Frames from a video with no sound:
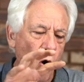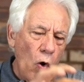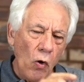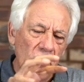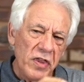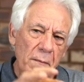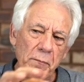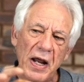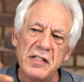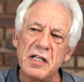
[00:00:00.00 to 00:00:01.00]
All the
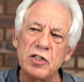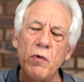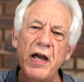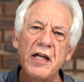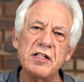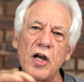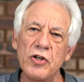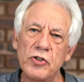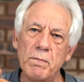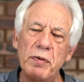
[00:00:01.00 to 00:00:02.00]
places where he's
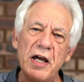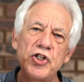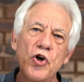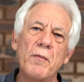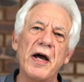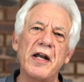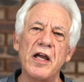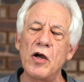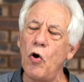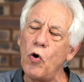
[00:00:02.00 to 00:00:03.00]
going to place your money,